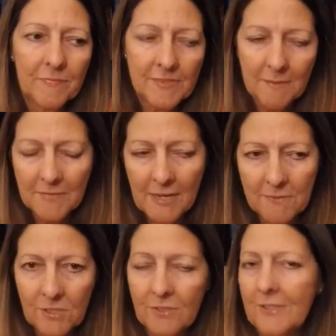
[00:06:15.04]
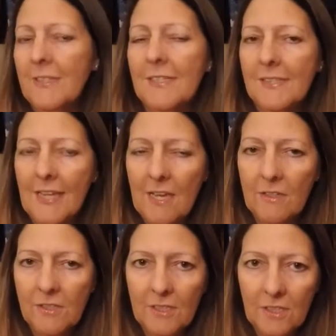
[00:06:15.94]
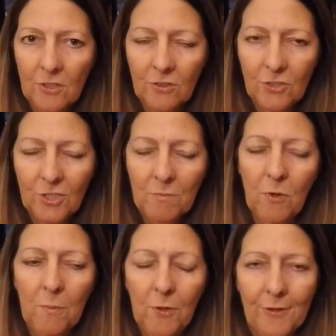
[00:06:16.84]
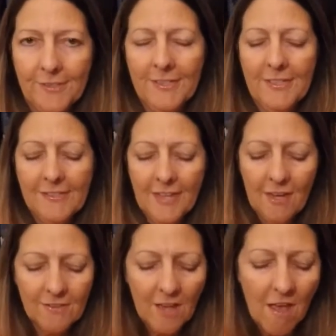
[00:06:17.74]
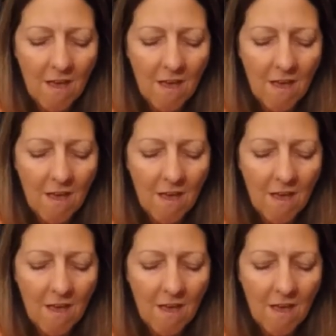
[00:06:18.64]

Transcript: Sometimes there's discounts, so, usually more perks than discounts.